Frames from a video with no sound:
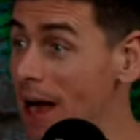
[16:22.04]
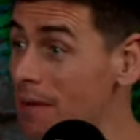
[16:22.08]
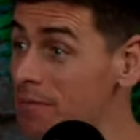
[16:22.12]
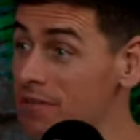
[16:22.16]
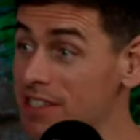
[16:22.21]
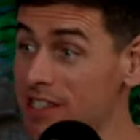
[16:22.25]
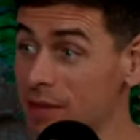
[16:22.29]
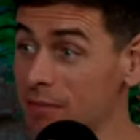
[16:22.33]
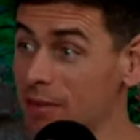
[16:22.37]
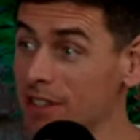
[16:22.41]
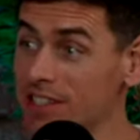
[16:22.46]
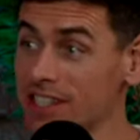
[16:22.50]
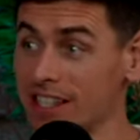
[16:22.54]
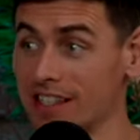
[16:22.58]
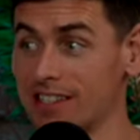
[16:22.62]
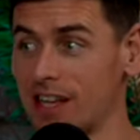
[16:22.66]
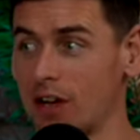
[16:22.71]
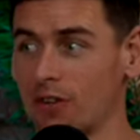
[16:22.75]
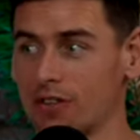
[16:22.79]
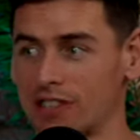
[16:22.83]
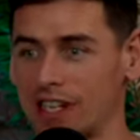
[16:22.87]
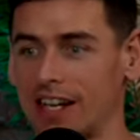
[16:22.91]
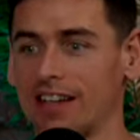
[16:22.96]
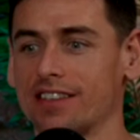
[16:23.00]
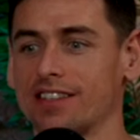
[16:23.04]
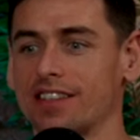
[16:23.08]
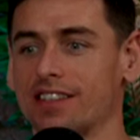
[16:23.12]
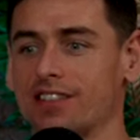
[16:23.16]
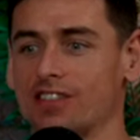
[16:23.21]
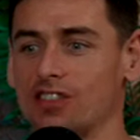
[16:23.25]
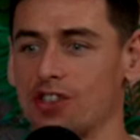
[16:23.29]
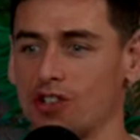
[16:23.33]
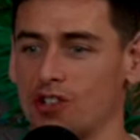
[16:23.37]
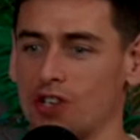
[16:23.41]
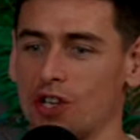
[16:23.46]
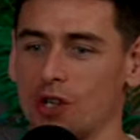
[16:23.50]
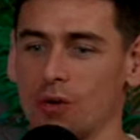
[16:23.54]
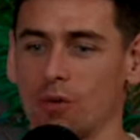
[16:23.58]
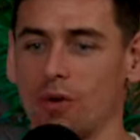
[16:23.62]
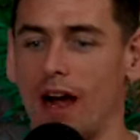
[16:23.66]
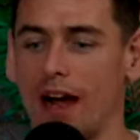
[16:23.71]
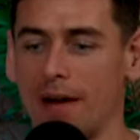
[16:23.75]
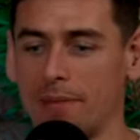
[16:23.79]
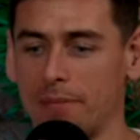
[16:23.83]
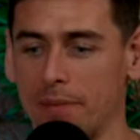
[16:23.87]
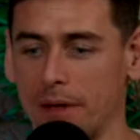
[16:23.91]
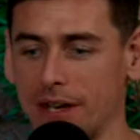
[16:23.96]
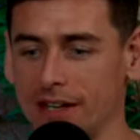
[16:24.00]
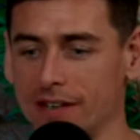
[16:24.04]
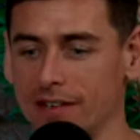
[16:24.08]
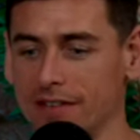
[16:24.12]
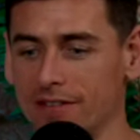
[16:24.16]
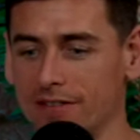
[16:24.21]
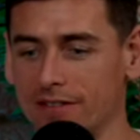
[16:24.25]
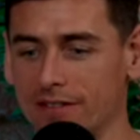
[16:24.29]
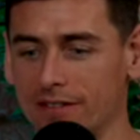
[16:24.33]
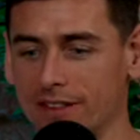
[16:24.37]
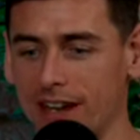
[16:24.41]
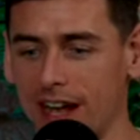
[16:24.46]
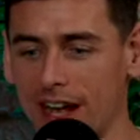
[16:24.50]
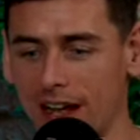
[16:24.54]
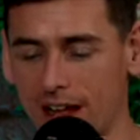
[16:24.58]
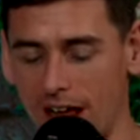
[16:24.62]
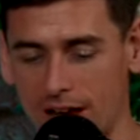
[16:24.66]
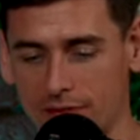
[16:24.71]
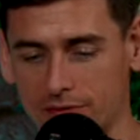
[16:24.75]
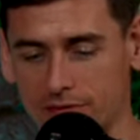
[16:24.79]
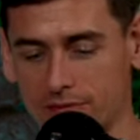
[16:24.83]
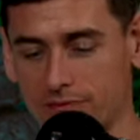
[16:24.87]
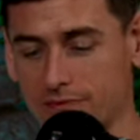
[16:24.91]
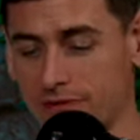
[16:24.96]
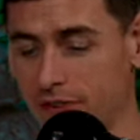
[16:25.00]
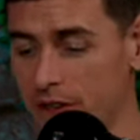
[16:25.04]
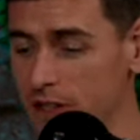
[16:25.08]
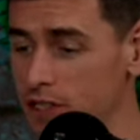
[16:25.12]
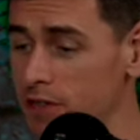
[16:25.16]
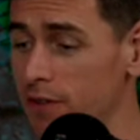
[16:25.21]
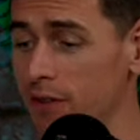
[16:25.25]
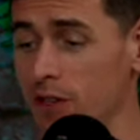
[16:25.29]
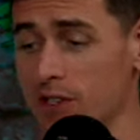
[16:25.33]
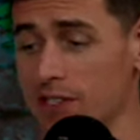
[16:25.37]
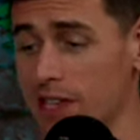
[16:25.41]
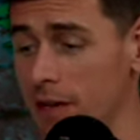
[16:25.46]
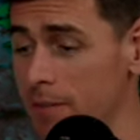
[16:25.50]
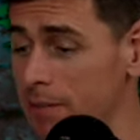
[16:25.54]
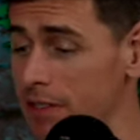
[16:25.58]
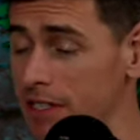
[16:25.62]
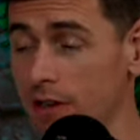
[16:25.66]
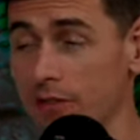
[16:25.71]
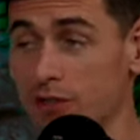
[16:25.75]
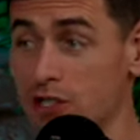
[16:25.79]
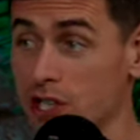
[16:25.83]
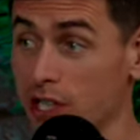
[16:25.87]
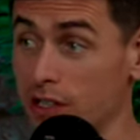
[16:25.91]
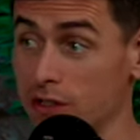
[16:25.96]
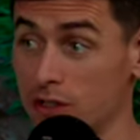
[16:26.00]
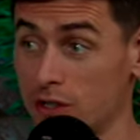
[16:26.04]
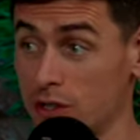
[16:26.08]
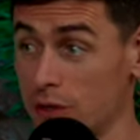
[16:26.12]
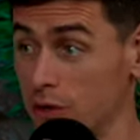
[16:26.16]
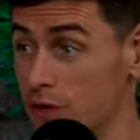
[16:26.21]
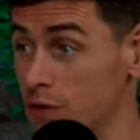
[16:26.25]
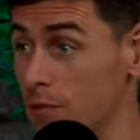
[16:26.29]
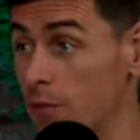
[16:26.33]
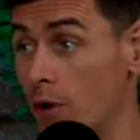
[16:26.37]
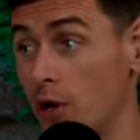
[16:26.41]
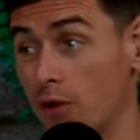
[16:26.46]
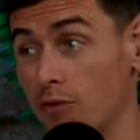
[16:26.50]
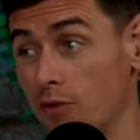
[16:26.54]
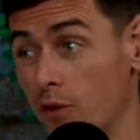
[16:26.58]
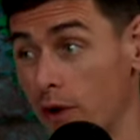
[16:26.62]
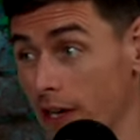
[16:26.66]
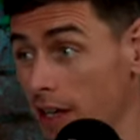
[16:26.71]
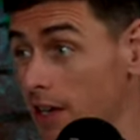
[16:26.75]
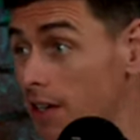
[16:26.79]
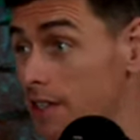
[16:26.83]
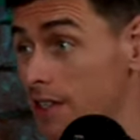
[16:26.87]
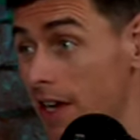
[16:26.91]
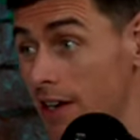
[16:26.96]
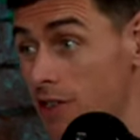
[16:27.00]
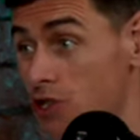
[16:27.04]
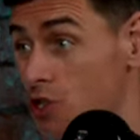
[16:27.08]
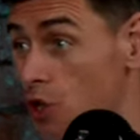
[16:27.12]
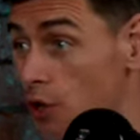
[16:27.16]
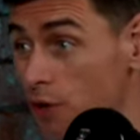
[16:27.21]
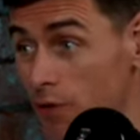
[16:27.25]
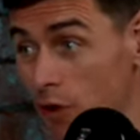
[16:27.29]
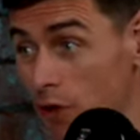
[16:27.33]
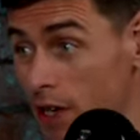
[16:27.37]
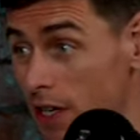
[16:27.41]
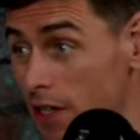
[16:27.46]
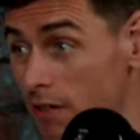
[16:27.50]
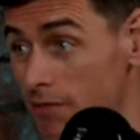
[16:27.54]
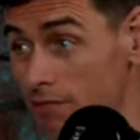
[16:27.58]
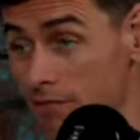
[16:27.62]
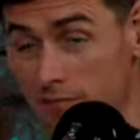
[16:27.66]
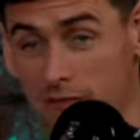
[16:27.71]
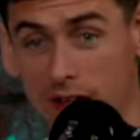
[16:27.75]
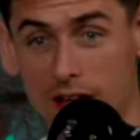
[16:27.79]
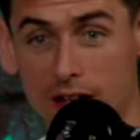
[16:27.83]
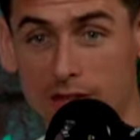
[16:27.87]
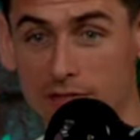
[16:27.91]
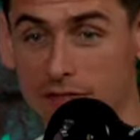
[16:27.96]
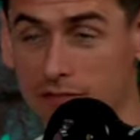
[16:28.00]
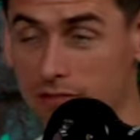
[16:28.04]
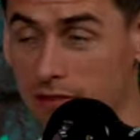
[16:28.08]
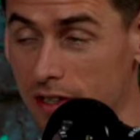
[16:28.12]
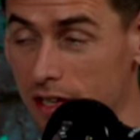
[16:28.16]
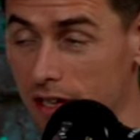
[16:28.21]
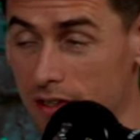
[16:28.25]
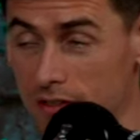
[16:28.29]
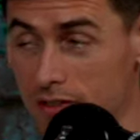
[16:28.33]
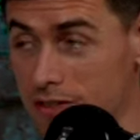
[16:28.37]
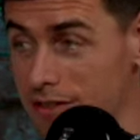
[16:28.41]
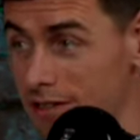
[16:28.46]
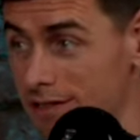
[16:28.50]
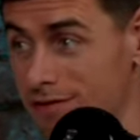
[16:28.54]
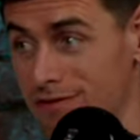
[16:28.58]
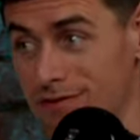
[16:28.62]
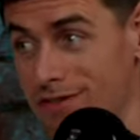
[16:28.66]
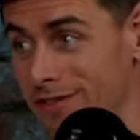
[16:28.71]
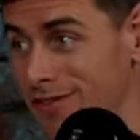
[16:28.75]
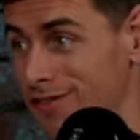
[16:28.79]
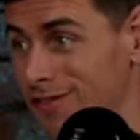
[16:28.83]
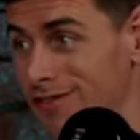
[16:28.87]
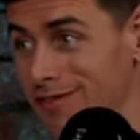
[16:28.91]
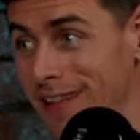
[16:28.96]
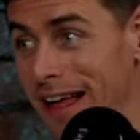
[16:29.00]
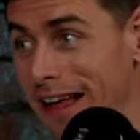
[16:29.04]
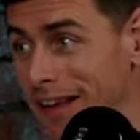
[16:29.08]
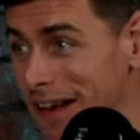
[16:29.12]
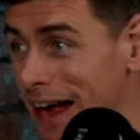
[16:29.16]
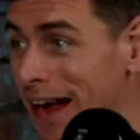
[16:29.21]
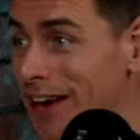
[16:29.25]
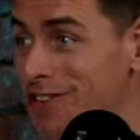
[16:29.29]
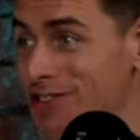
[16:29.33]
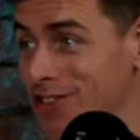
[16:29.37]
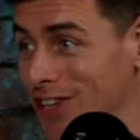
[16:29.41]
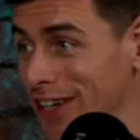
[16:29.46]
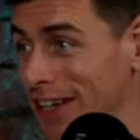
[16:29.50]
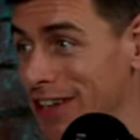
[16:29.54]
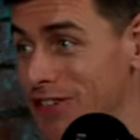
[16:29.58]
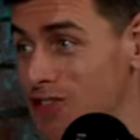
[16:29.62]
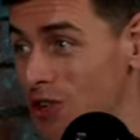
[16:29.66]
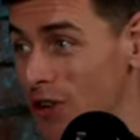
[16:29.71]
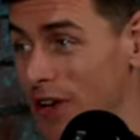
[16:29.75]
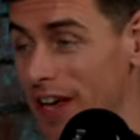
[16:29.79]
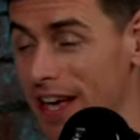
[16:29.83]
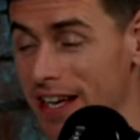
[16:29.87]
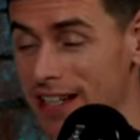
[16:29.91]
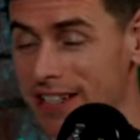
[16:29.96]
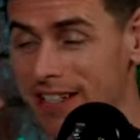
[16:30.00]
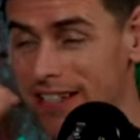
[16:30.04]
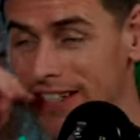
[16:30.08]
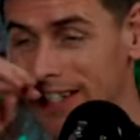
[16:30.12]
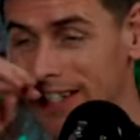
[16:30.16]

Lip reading: I'm similar to yourself, so like since the shoot, I've been, I've first of all set myself a challenge to do some more running because I enjoy running, like, you know, just like actually enjoy it.